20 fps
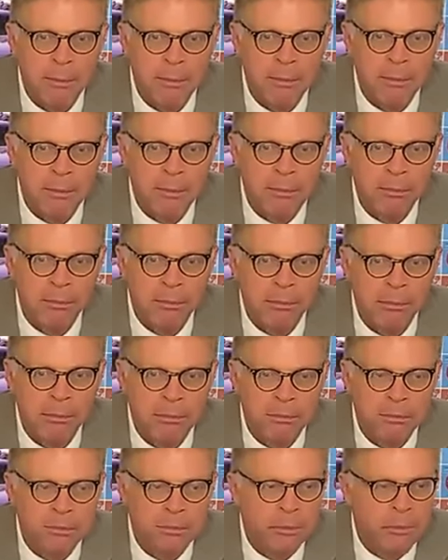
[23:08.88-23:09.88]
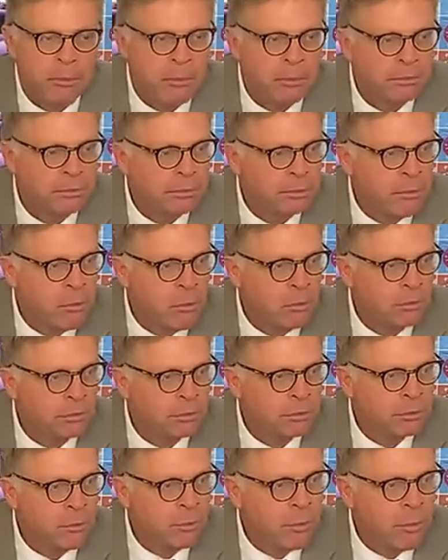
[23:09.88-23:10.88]
So, Phil, so, okay, so let's say, now,
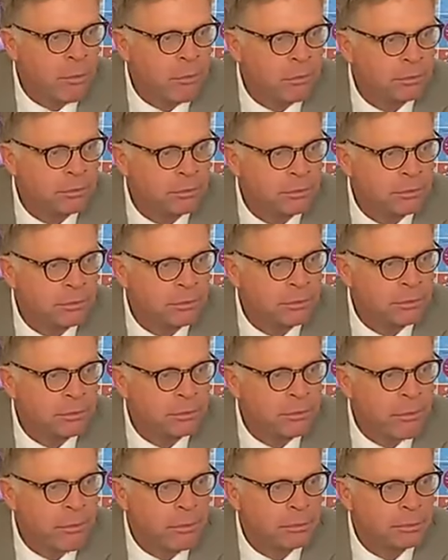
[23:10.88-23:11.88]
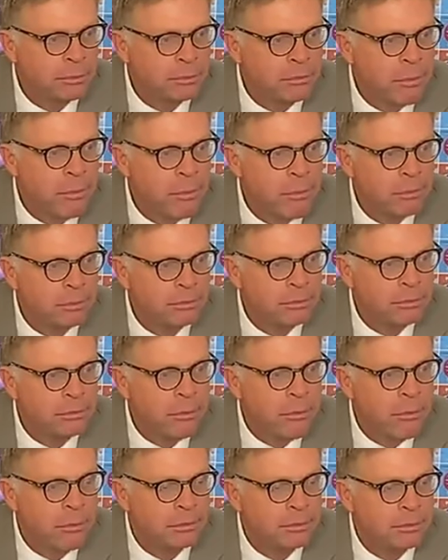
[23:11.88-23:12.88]
let's hope, let's say, that, uh, New York is
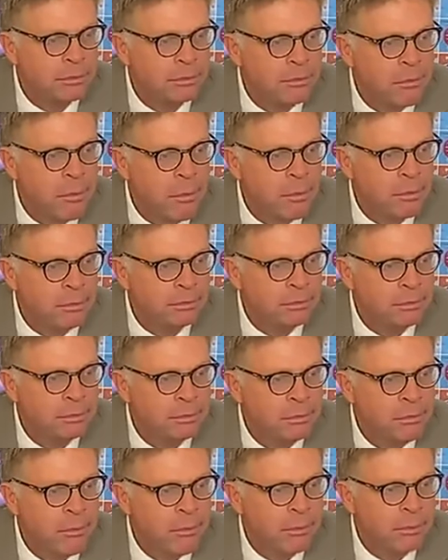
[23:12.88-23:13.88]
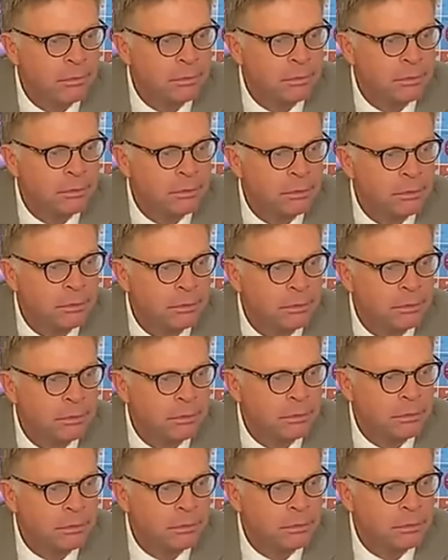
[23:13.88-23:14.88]
going to be destroyed. So, I mean, no, we don't, there'll be
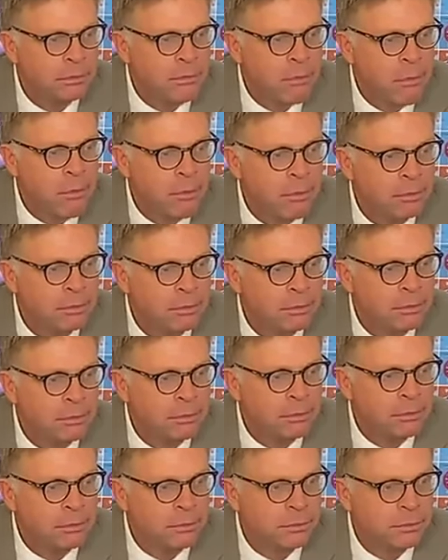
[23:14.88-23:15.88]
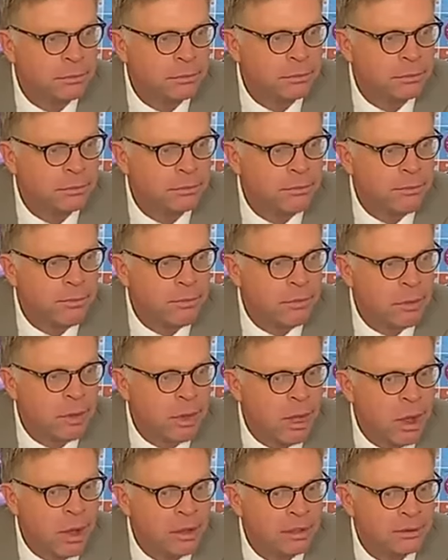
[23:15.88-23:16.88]
nobody, no people, nothing.
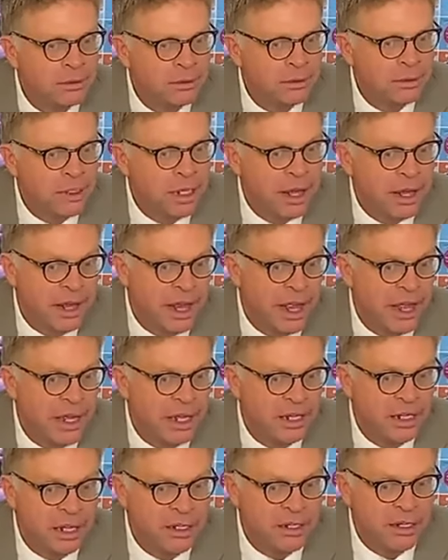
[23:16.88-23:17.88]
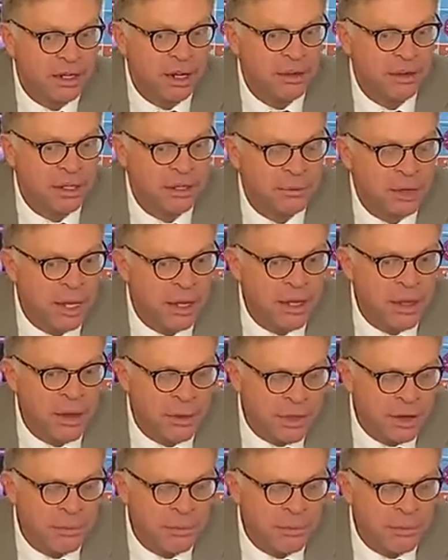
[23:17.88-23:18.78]
Yeah, well, no, there might be